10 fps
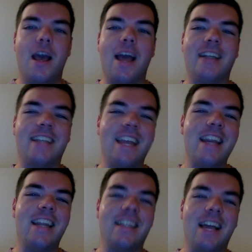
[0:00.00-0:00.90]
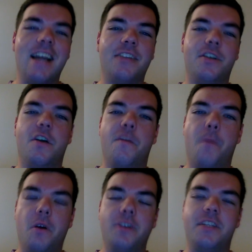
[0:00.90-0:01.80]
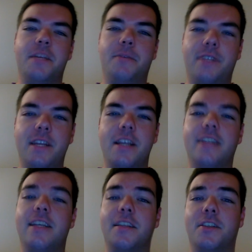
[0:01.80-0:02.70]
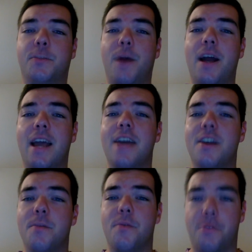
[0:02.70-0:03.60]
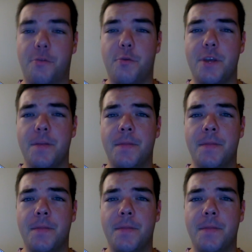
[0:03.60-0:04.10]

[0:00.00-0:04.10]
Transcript: and Tate and Eliza of Moss Deep City take the spot at number 3.